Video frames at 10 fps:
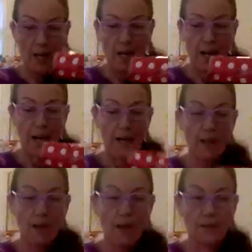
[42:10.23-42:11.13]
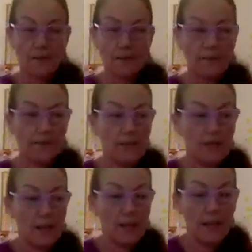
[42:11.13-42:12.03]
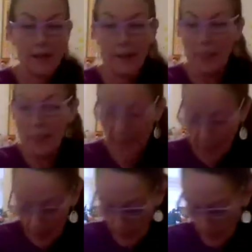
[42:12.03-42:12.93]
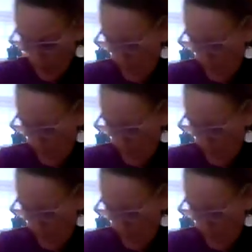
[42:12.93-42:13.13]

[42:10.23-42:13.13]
Hang on. I get my pen.